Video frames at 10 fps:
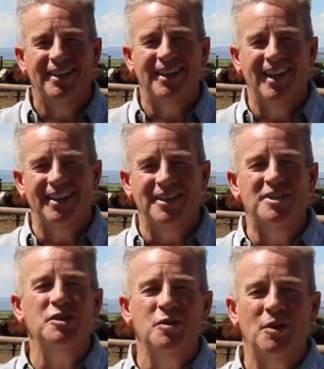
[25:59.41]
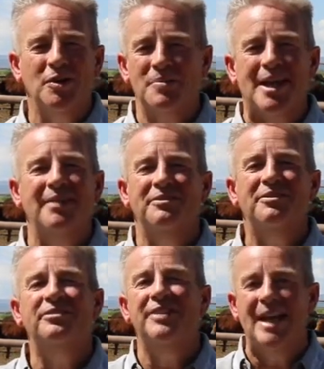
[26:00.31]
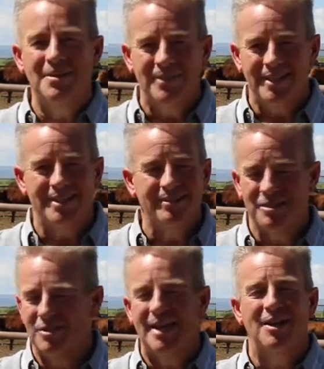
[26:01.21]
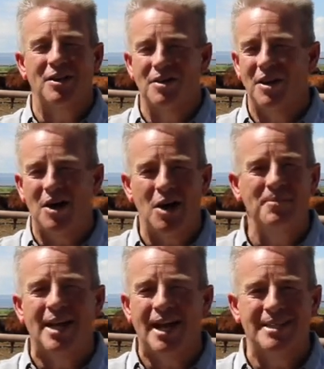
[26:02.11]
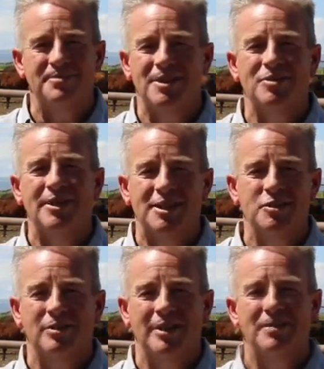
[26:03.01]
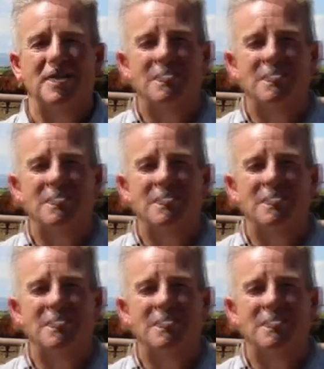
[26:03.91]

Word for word: uh, the duo that became famous, a great harmonizing between the two of them,